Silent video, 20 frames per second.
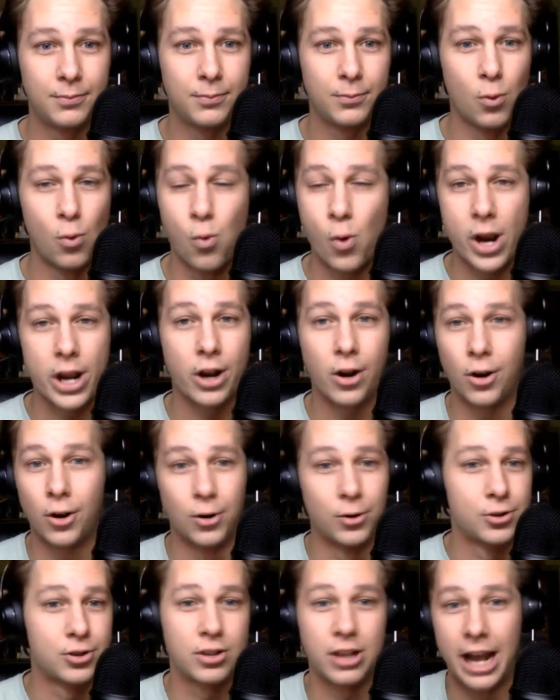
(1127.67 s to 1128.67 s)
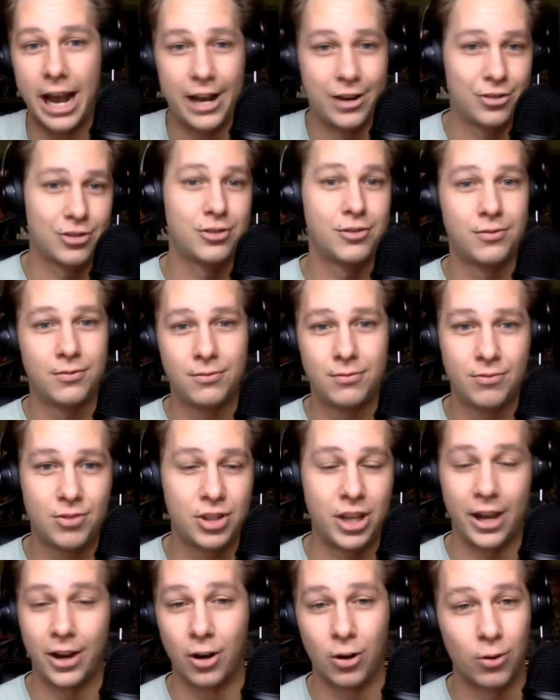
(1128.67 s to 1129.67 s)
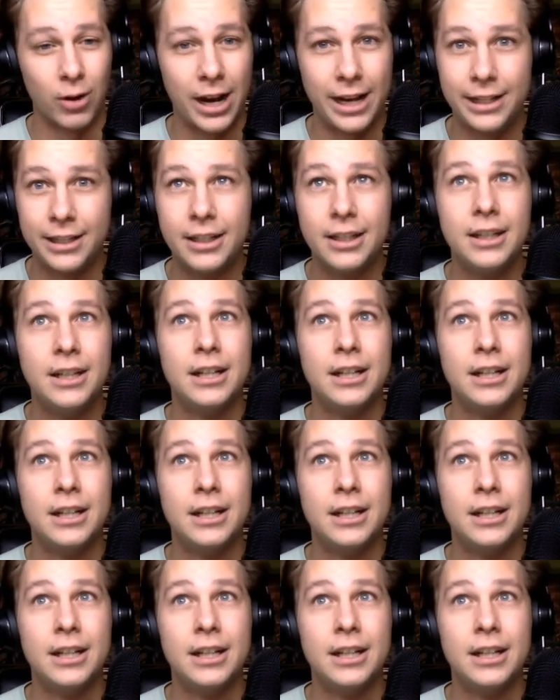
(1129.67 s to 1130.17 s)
winger / center, right?